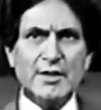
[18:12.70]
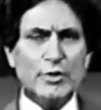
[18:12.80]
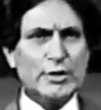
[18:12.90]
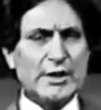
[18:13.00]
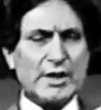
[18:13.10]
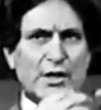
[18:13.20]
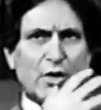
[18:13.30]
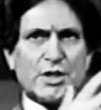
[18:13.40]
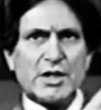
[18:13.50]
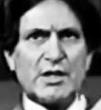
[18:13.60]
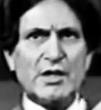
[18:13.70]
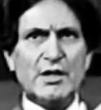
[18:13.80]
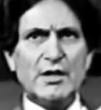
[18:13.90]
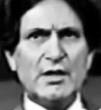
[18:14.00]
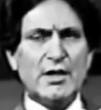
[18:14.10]
to the technological
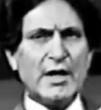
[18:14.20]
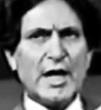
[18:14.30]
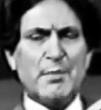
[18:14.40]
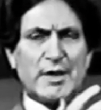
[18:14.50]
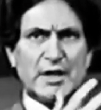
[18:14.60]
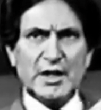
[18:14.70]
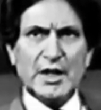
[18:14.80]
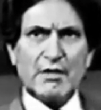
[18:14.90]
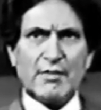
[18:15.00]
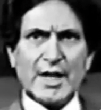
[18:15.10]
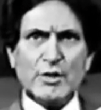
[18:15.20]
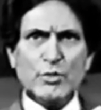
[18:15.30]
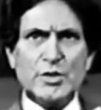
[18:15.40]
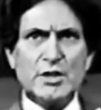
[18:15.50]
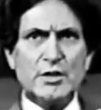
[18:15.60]
and material
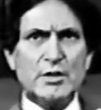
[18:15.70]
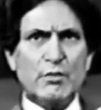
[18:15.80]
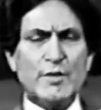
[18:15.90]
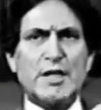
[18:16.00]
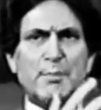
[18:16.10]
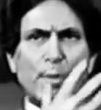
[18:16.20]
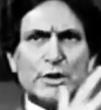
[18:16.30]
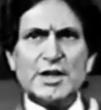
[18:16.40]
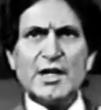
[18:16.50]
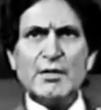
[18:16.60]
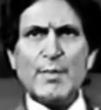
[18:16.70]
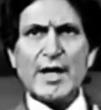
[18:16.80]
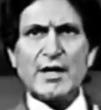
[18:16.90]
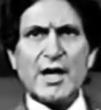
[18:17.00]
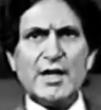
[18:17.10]
values which are bothering
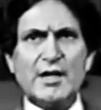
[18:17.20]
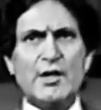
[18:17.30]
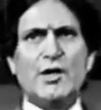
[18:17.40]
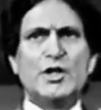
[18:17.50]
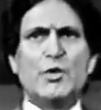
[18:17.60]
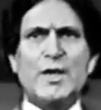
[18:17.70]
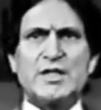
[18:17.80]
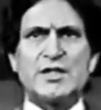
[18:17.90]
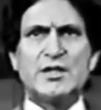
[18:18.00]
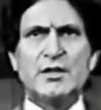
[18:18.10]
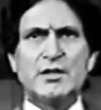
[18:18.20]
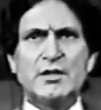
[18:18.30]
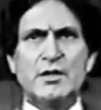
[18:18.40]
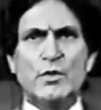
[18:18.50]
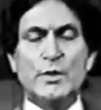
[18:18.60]
mankind on the West,
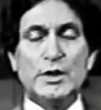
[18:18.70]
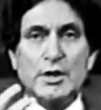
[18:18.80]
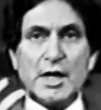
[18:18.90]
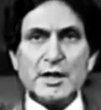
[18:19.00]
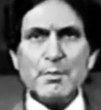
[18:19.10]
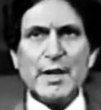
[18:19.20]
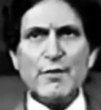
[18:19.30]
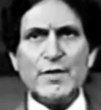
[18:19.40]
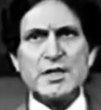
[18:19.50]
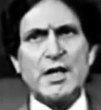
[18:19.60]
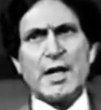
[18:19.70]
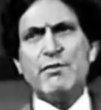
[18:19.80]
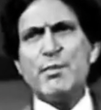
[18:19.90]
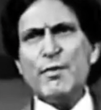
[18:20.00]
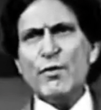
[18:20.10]
with greater benefits than
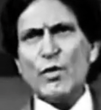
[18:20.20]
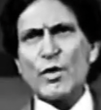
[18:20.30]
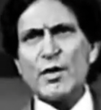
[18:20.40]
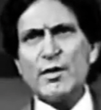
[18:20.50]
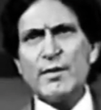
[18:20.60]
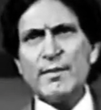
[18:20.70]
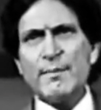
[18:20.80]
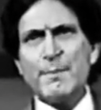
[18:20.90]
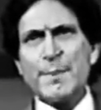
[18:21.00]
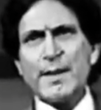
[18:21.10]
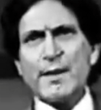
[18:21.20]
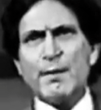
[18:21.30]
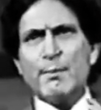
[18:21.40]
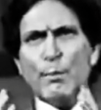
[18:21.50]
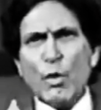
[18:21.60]
ever before.
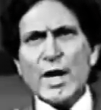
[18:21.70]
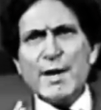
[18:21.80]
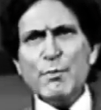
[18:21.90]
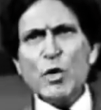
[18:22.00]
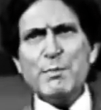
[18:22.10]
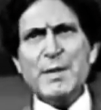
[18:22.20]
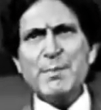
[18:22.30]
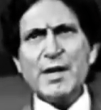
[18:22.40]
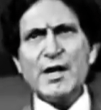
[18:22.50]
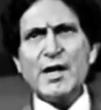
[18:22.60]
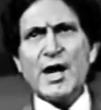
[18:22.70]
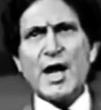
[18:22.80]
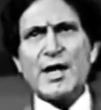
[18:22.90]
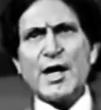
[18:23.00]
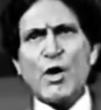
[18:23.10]
More and more people
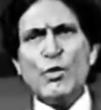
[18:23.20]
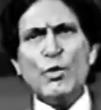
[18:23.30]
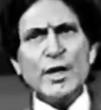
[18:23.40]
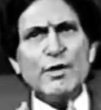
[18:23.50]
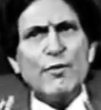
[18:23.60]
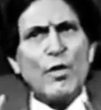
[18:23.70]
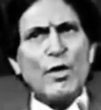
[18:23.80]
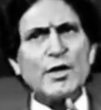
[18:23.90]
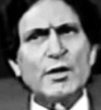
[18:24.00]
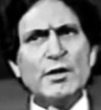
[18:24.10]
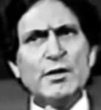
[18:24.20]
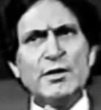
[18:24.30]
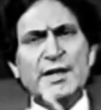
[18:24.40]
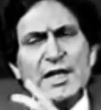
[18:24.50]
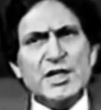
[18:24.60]
are now looking for
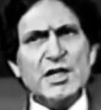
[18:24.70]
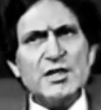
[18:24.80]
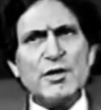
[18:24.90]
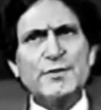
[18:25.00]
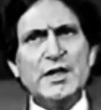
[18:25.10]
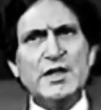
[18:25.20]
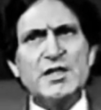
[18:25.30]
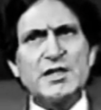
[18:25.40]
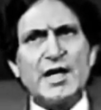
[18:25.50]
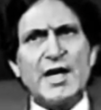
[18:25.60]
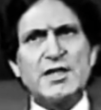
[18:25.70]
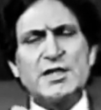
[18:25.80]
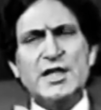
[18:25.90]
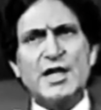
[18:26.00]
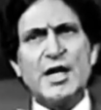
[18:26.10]
teachings of the East and
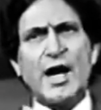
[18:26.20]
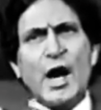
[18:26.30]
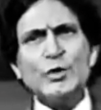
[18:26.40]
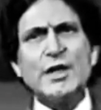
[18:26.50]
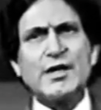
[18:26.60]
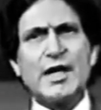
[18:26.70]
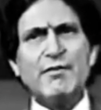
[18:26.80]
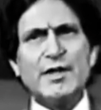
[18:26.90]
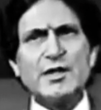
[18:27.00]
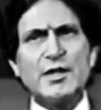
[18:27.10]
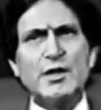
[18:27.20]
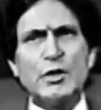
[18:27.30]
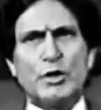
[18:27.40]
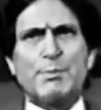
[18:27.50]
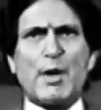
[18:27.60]
seeing how they are relevant to the